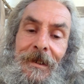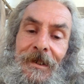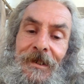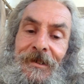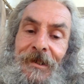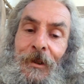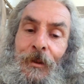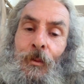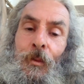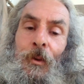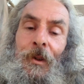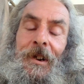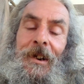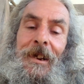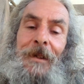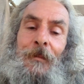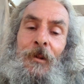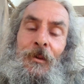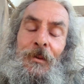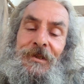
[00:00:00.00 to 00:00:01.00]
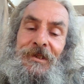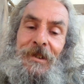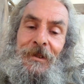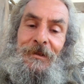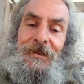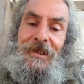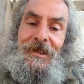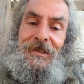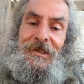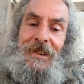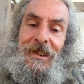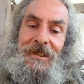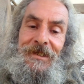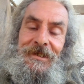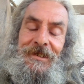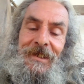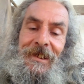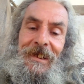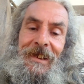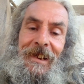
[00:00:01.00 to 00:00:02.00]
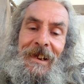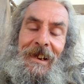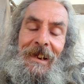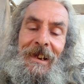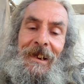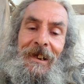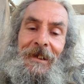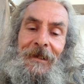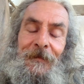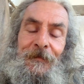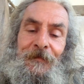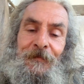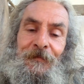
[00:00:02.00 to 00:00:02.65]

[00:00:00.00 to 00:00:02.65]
So what I'm also suggesting here,